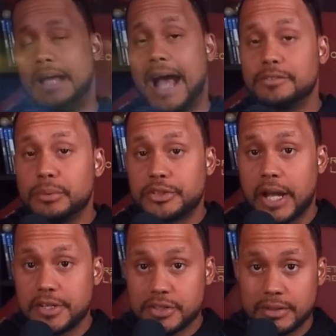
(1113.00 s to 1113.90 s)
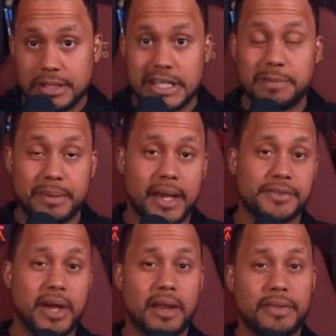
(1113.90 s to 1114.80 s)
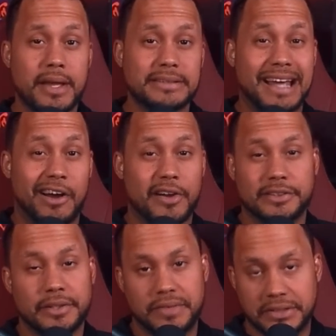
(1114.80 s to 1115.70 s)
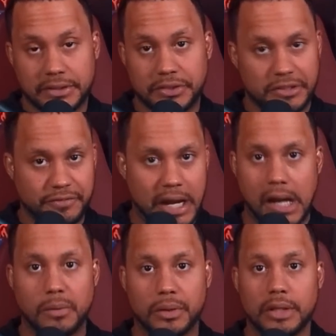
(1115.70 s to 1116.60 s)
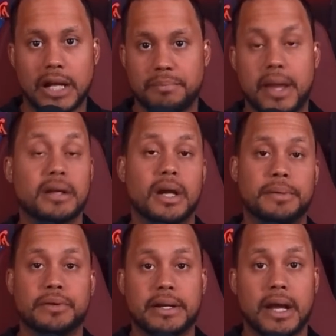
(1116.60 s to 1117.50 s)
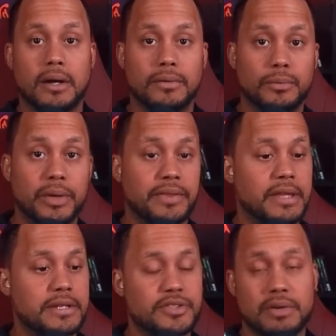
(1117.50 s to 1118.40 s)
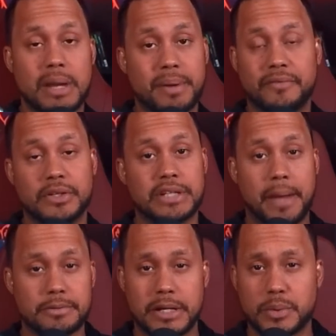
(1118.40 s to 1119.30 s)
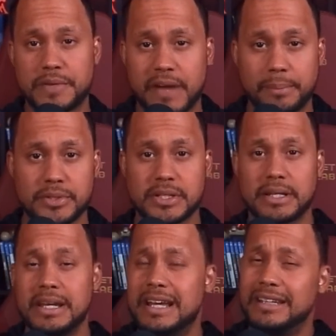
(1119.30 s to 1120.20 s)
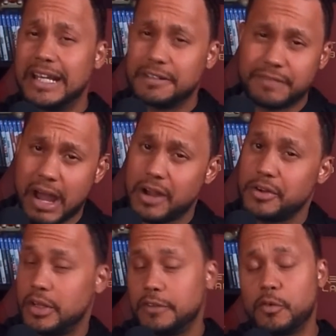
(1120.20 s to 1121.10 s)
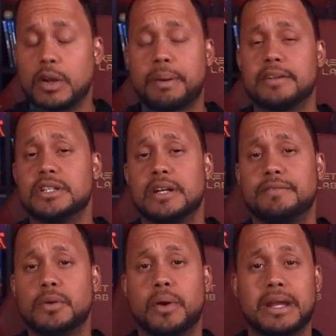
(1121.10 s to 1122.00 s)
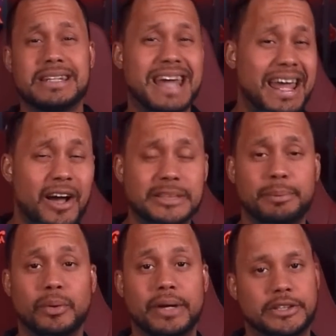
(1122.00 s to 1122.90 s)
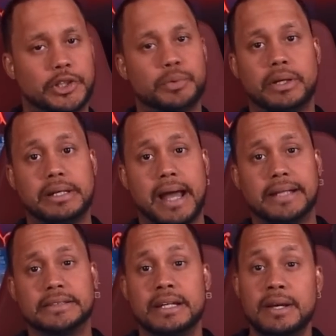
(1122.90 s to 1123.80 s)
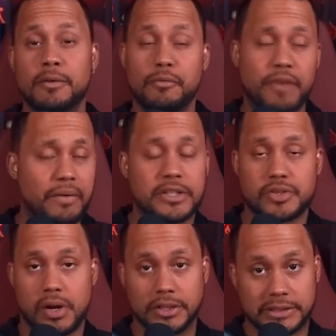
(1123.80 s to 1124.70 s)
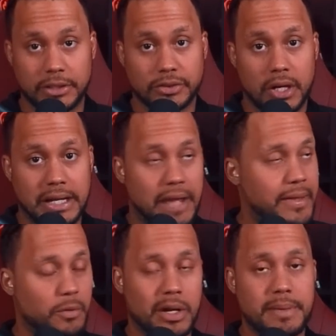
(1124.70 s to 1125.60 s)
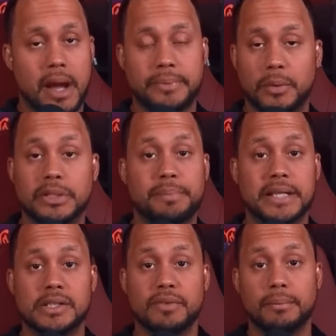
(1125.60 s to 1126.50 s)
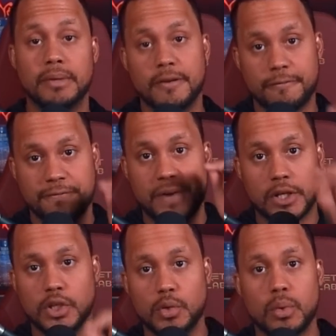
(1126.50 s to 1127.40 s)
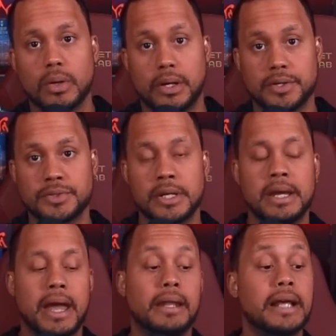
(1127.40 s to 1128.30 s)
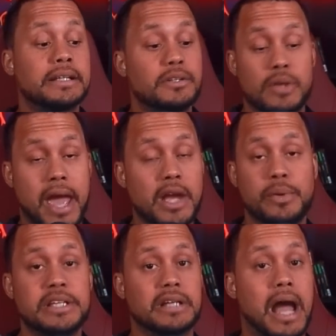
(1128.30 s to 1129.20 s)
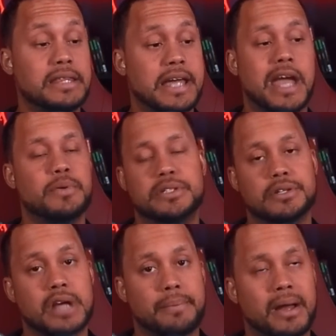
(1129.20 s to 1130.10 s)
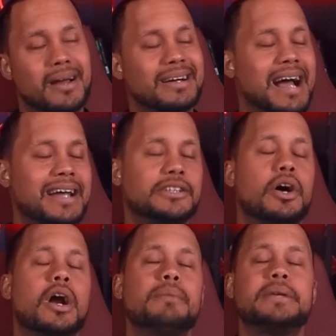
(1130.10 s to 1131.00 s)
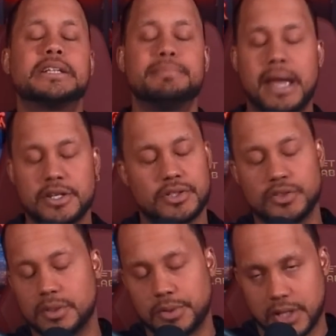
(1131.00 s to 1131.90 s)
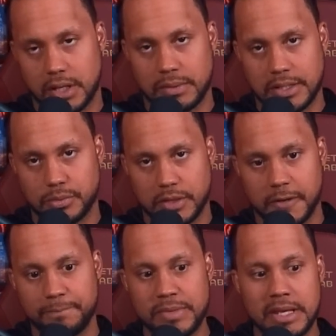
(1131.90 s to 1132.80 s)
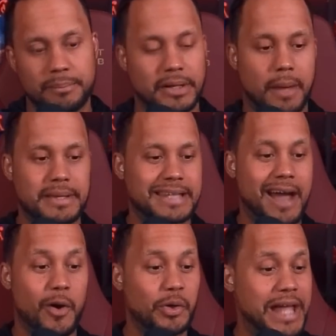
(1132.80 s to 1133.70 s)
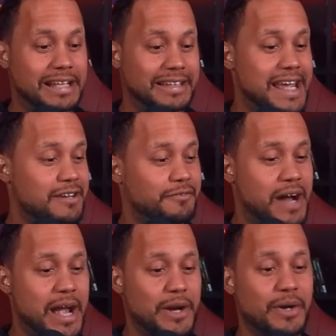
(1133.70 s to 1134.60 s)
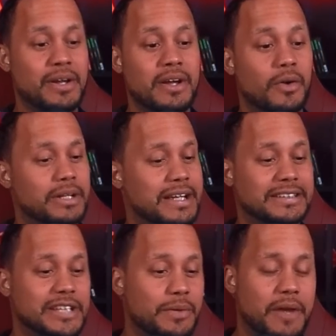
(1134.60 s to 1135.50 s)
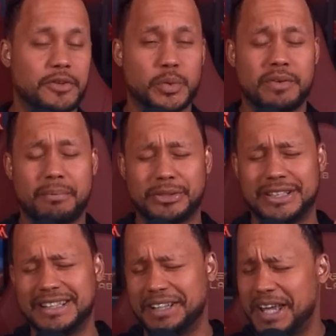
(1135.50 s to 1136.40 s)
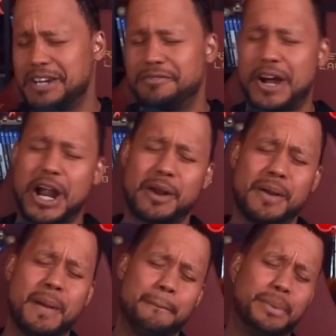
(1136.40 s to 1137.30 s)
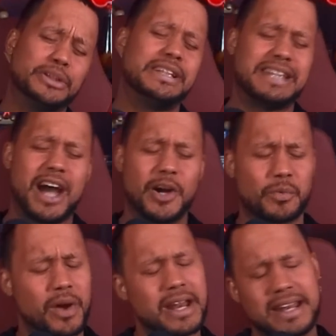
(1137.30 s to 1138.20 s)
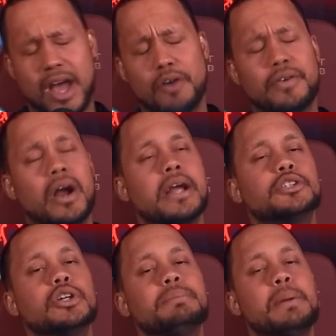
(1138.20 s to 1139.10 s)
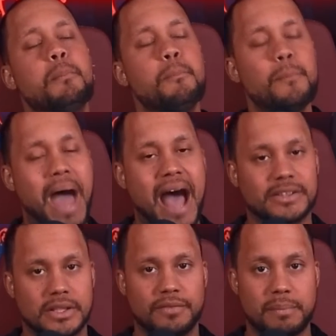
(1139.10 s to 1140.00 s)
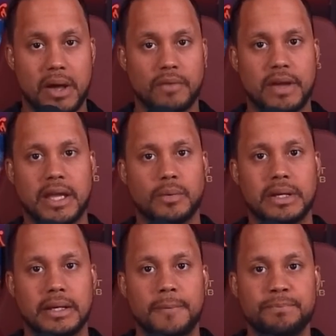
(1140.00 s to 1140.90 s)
As for what changes on the DPS side of things, I honestly think that there's a Fire Warlock meta coming right now. With Incinerate buffing your damage by 25%, Lake of Fire another 40% if you want it. Chaos Bolt, it's just really nice. Very strong single target. I think we're going to be up there with the best of them. Fuck you, Warriors. And then AoE's, I think AoE's going to top. It's hard because mages do so much AoE, as we know. But I mean, that whole like Lake of Fire or the Incinerate for 25%, Lake of Fire puts it down, run in Hellfire is going to be massive amount of AoE.